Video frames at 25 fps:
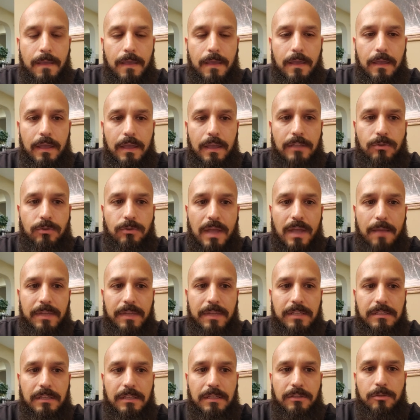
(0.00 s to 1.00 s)
And so that
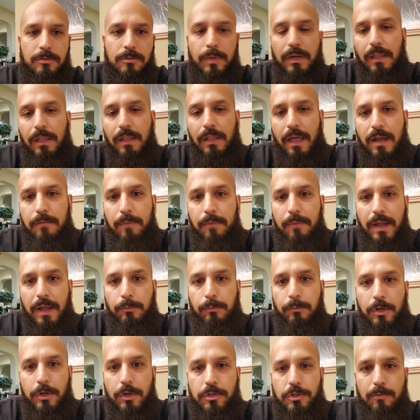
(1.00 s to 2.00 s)
means that there's been a lot of buying
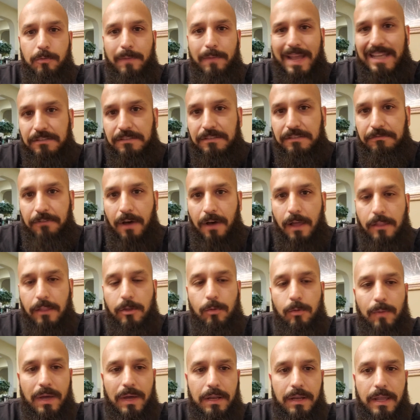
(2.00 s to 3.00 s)
pressure, massive
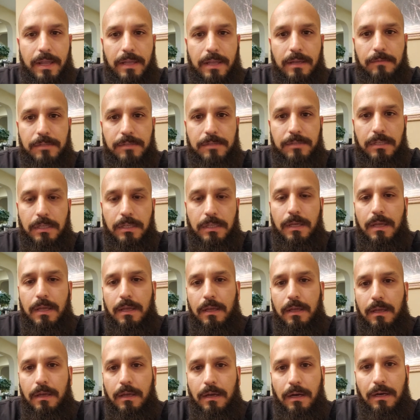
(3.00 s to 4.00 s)
volume on AMC.
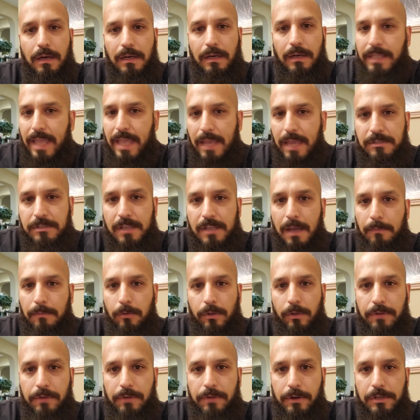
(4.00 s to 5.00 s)
GameStop
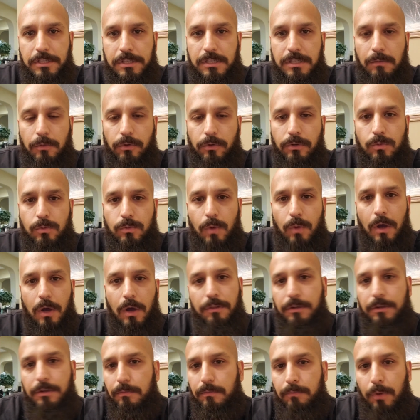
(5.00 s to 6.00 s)
looking very similar as well.
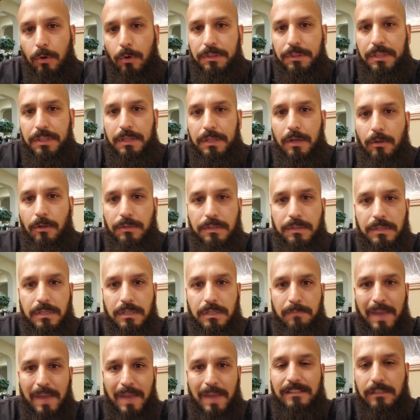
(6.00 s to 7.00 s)
They're both held in these
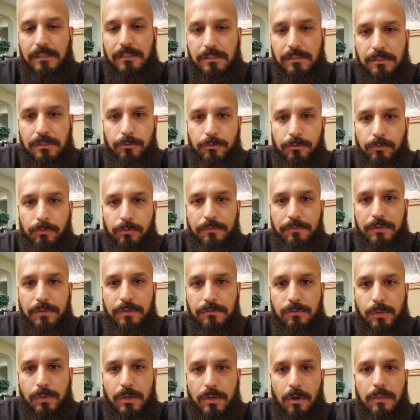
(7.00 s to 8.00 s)
baskets of
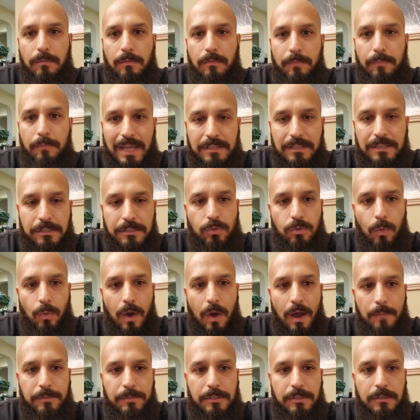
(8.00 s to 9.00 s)
derivatives. We call them basket
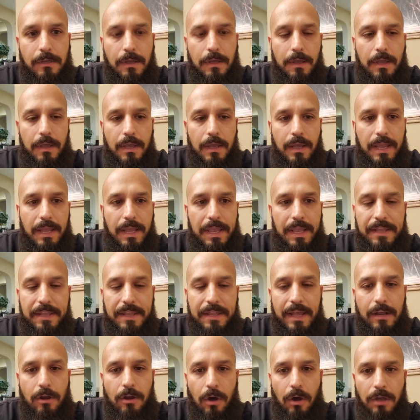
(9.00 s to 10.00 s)
swaps. And
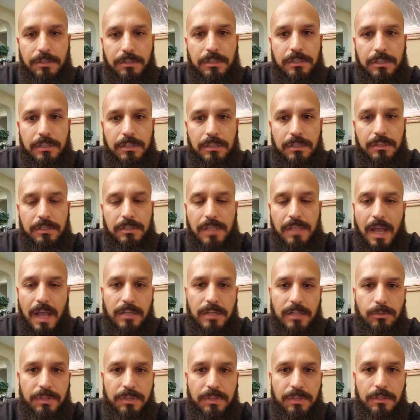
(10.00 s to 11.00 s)
that causes
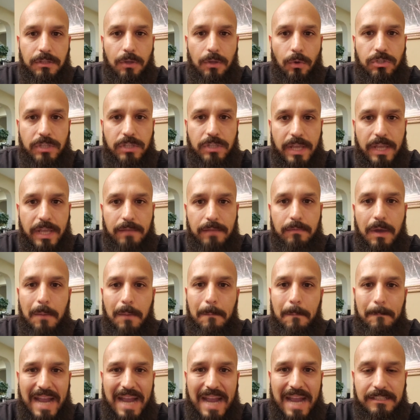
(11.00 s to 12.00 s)
stocks within those same
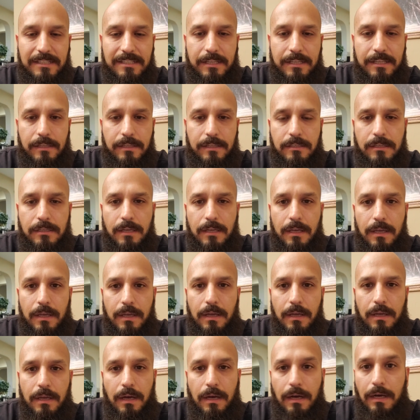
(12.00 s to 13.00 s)
baskets,
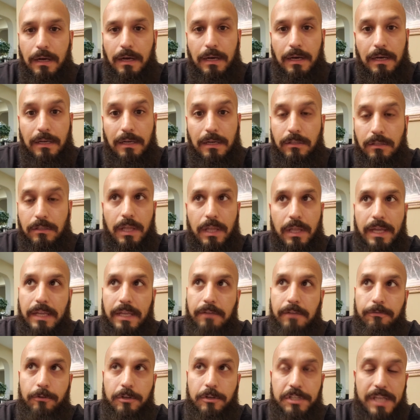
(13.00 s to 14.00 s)
like,
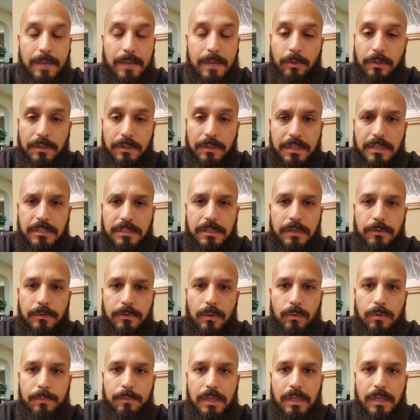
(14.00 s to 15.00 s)
for example, in this, it
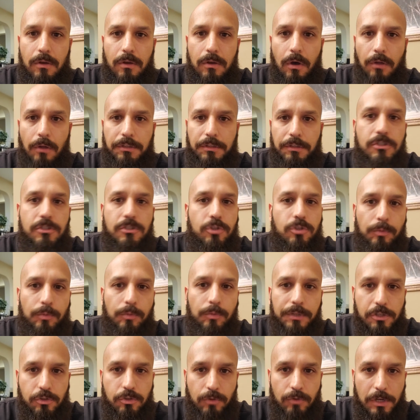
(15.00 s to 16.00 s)
would be called consumer
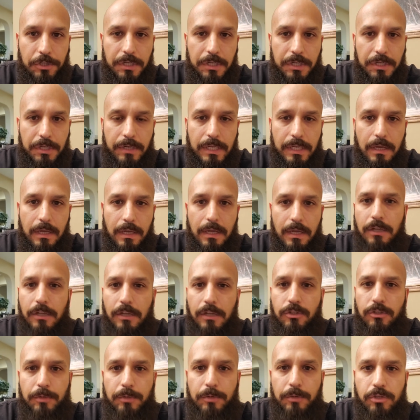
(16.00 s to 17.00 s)
discretionary.
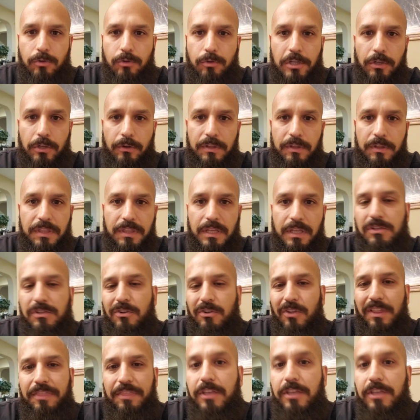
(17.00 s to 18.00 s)
Consumer discretionary things that are
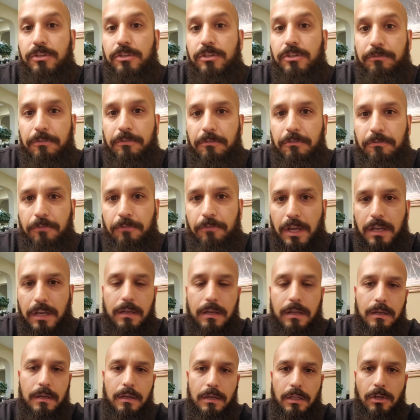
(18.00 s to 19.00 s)
like, things are for fun.
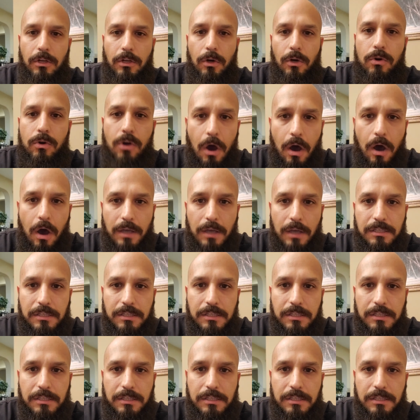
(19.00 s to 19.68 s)
You know, KOSS,